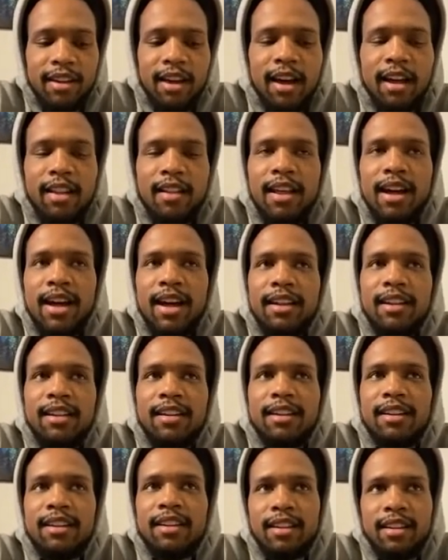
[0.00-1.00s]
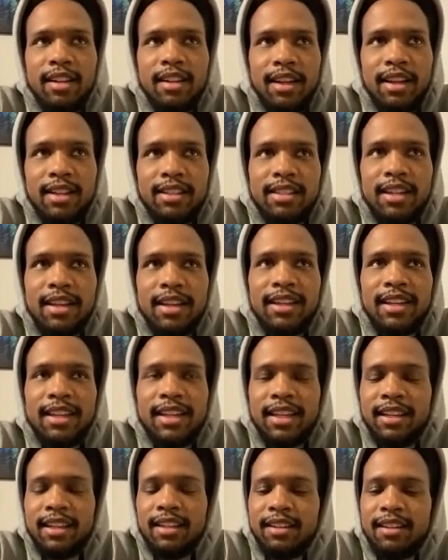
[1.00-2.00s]
a lot has like
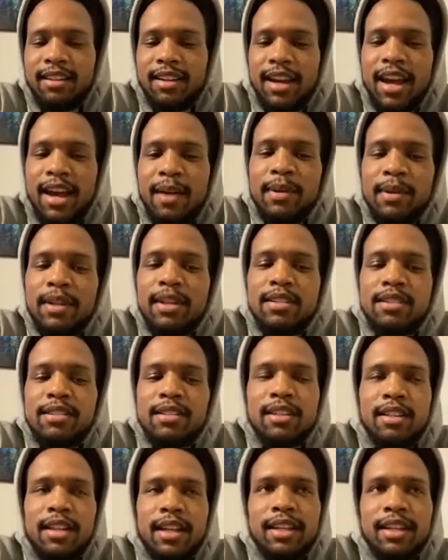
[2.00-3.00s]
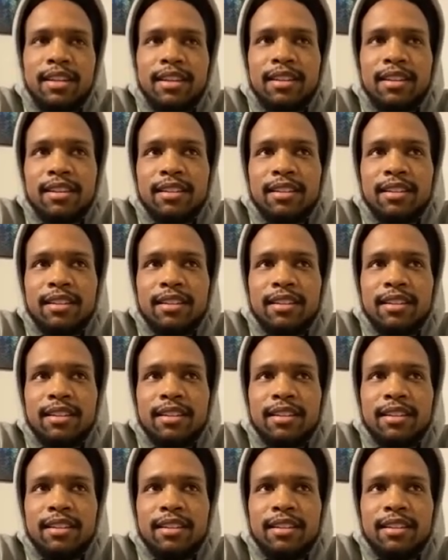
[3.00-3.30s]
happened to like